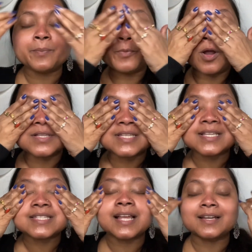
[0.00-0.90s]

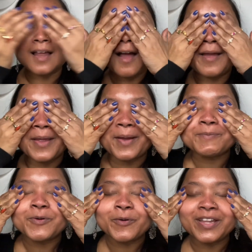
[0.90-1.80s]
process that I am
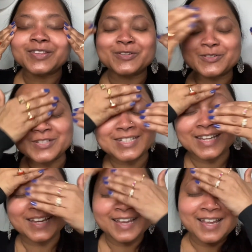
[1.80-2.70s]
going through today.